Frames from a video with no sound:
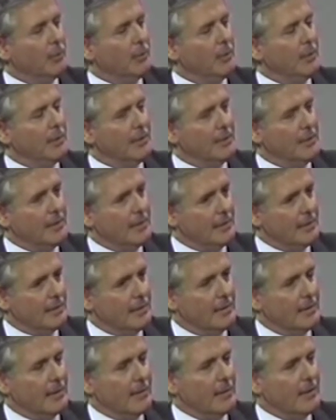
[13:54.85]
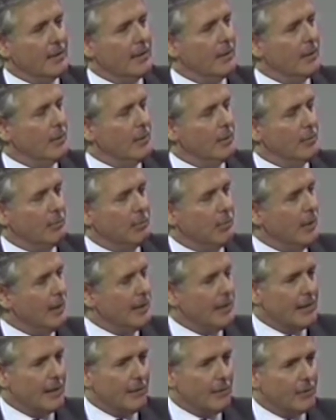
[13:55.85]
but to some extent, do you play
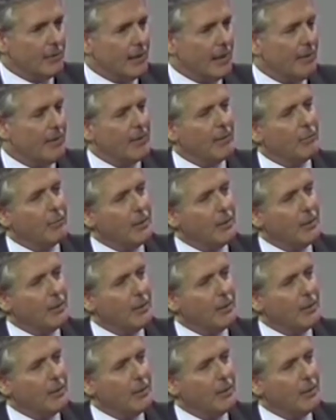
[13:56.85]
devil's advocate?